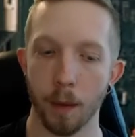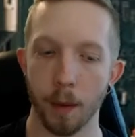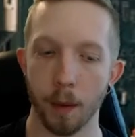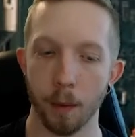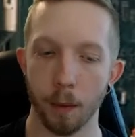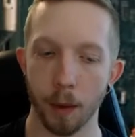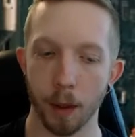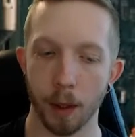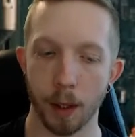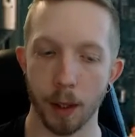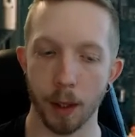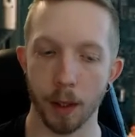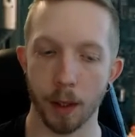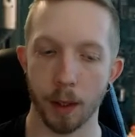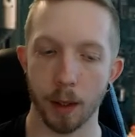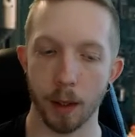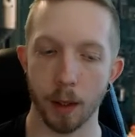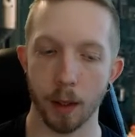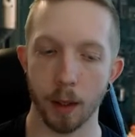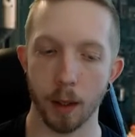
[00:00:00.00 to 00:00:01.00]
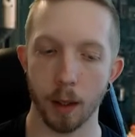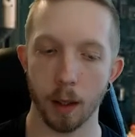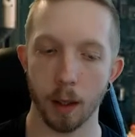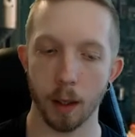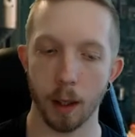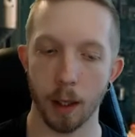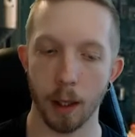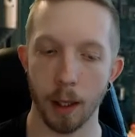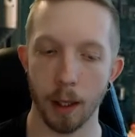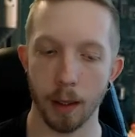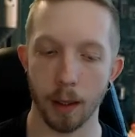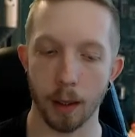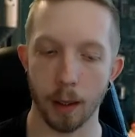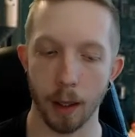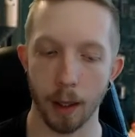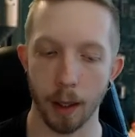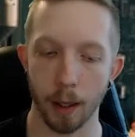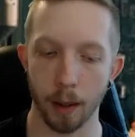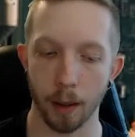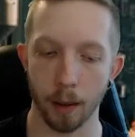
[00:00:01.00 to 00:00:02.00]
with this, it's
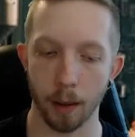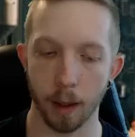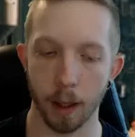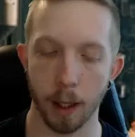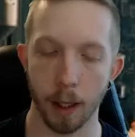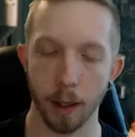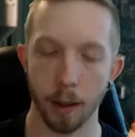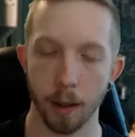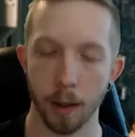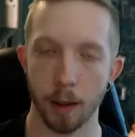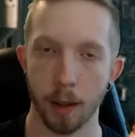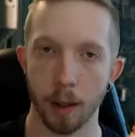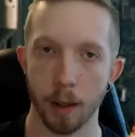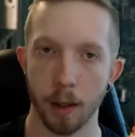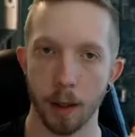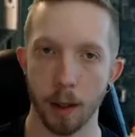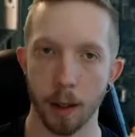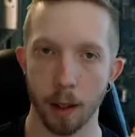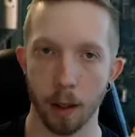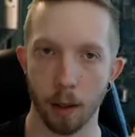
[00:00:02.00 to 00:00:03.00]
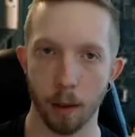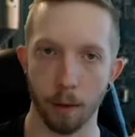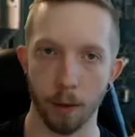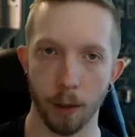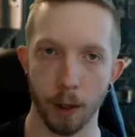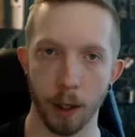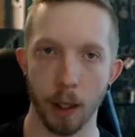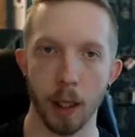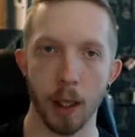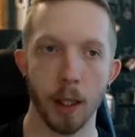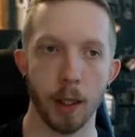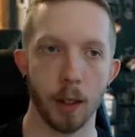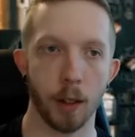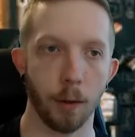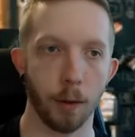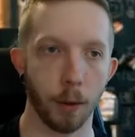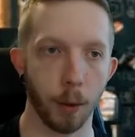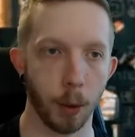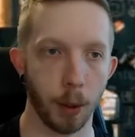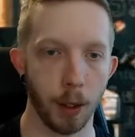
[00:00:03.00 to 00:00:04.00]
a higher acidity coffee, a
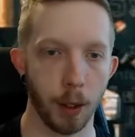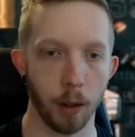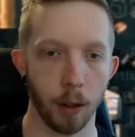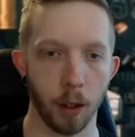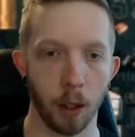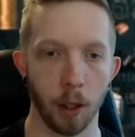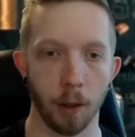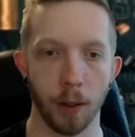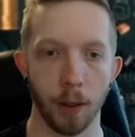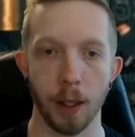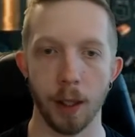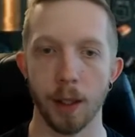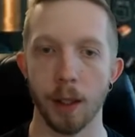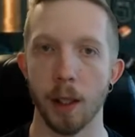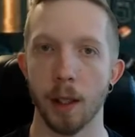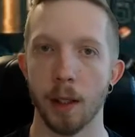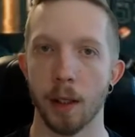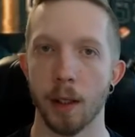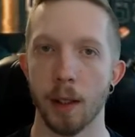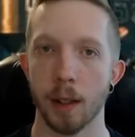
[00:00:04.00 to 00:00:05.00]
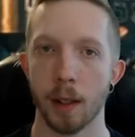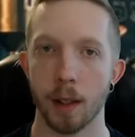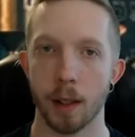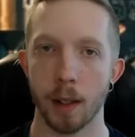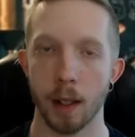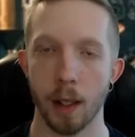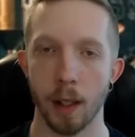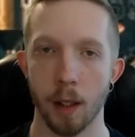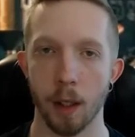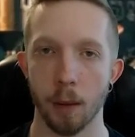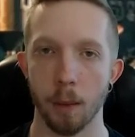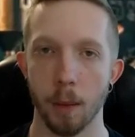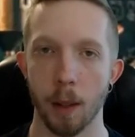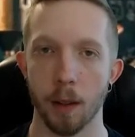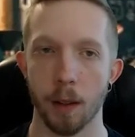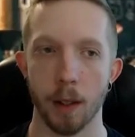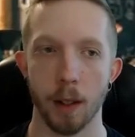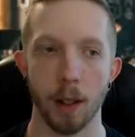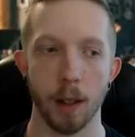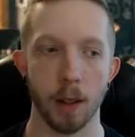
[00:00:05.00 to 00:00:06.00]
fruitier coffee. It doesn't sit in your
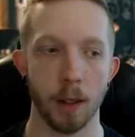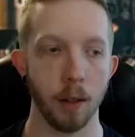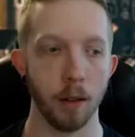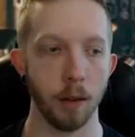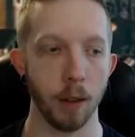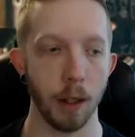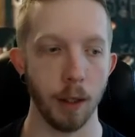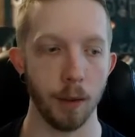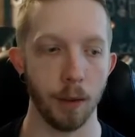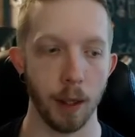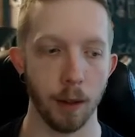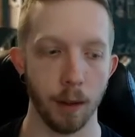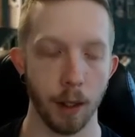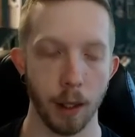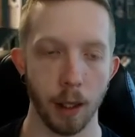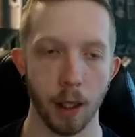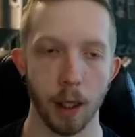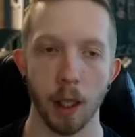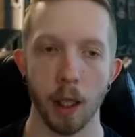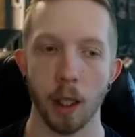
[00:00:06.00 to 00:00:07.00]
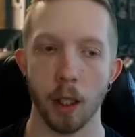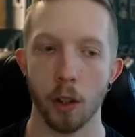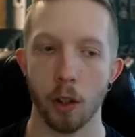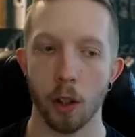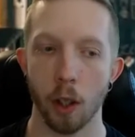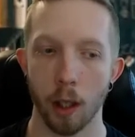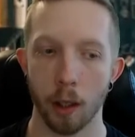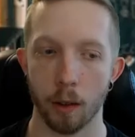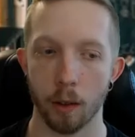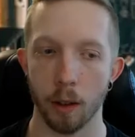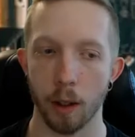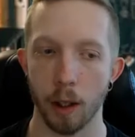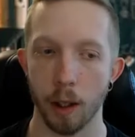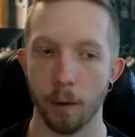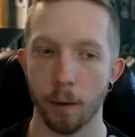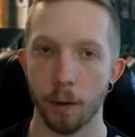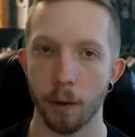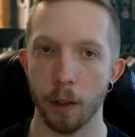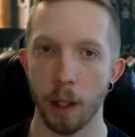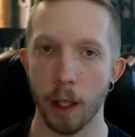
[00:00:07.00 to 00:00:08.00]
mouth. It doesn't leave that like chocolatey
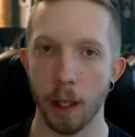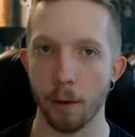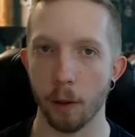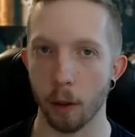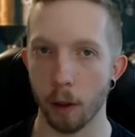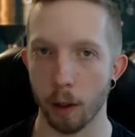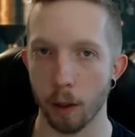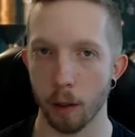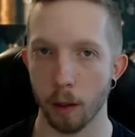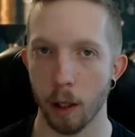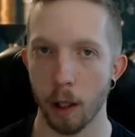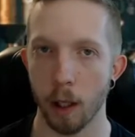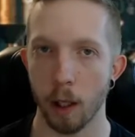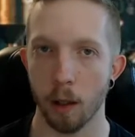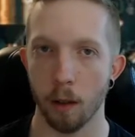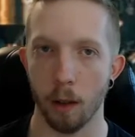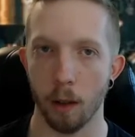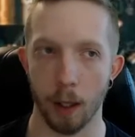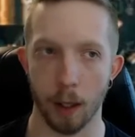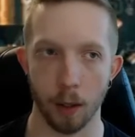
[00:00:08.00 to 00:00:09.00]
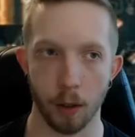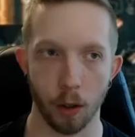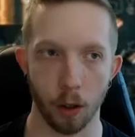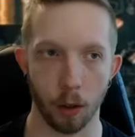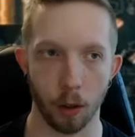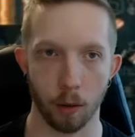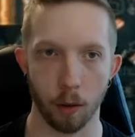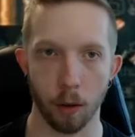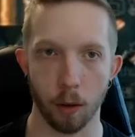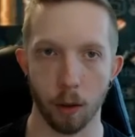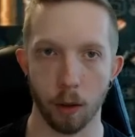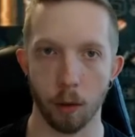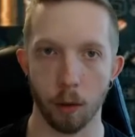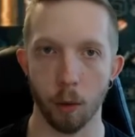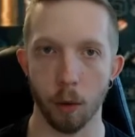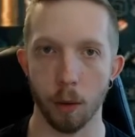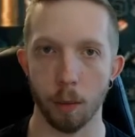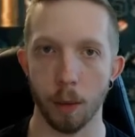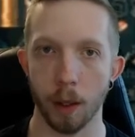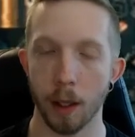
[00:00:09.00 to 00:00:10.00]
flavor like a dark roast
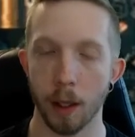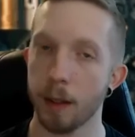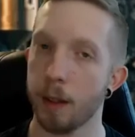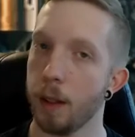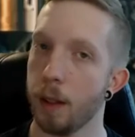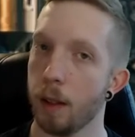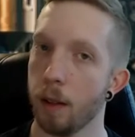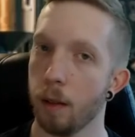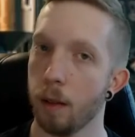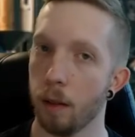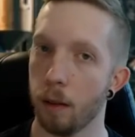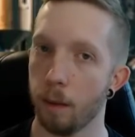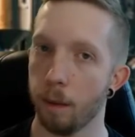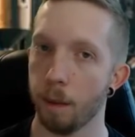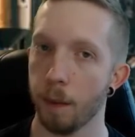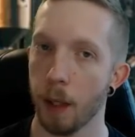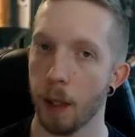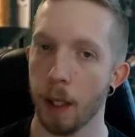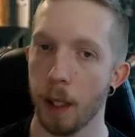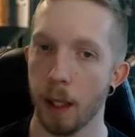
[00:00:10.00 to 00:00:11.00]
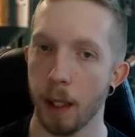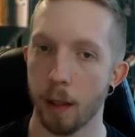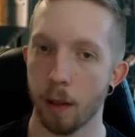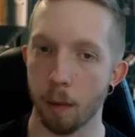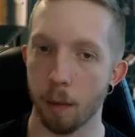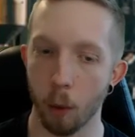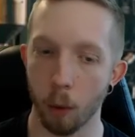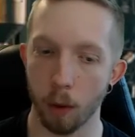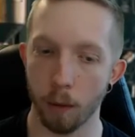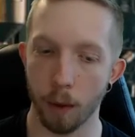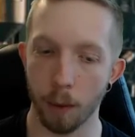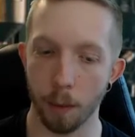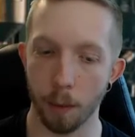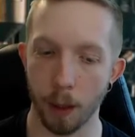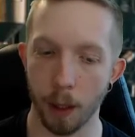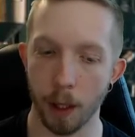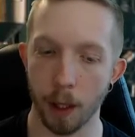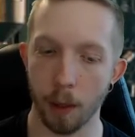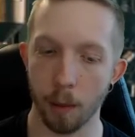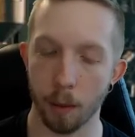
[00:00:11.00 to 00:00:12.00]
would because it's a it's more of a
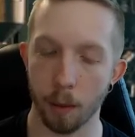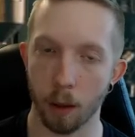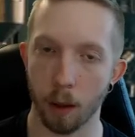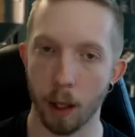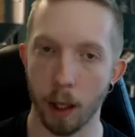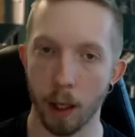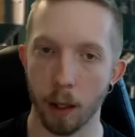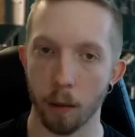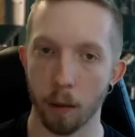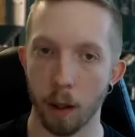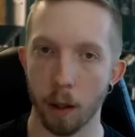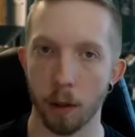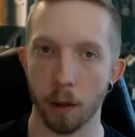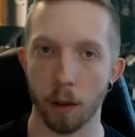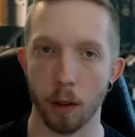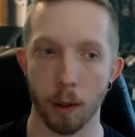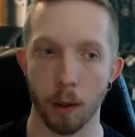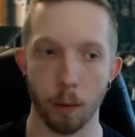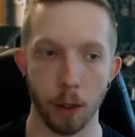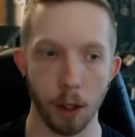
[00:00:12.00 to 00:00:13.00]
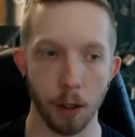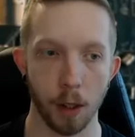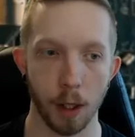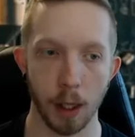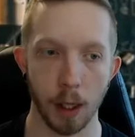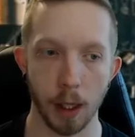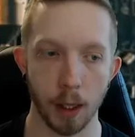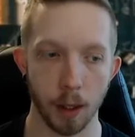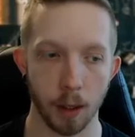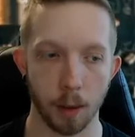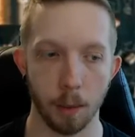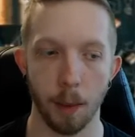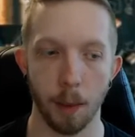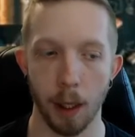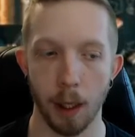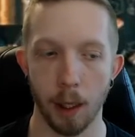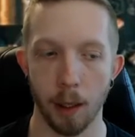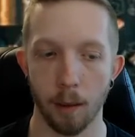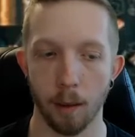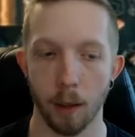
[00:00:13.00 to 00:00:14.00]
medium to light rose. Like when you see this
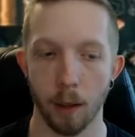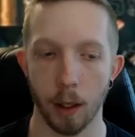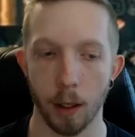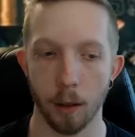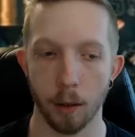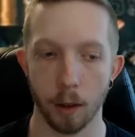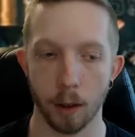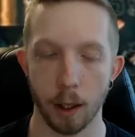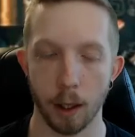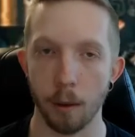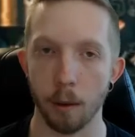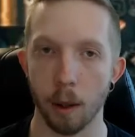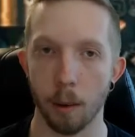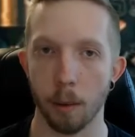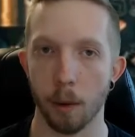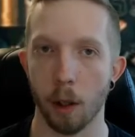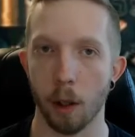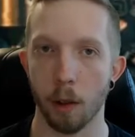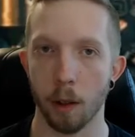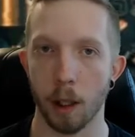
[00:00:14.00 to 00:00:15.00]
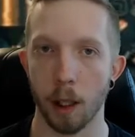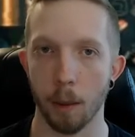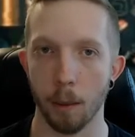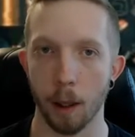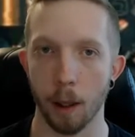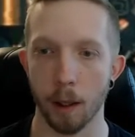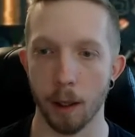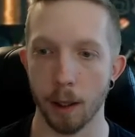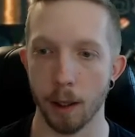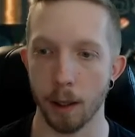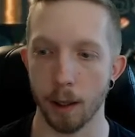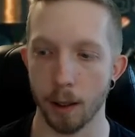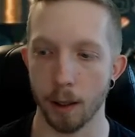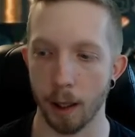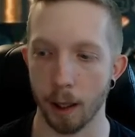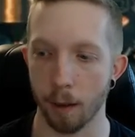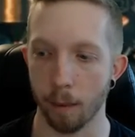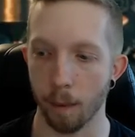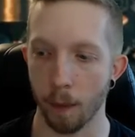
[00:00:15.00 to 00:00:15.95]
bean, like you'll see what I'm talking about. It is a,